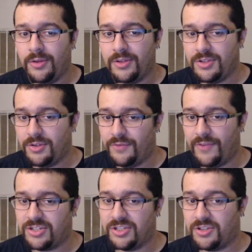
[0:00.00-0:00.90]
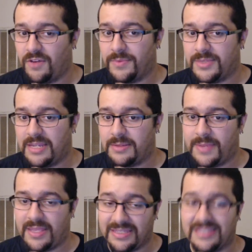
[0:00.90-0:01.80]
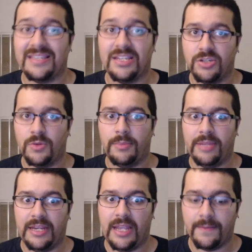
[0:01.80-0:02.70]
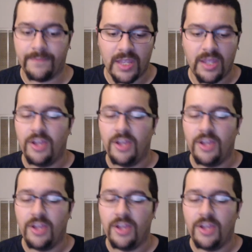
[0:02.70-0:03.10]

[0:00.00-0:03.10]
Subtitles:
You eventually start from the same spot. This is essentially what I'm getting at.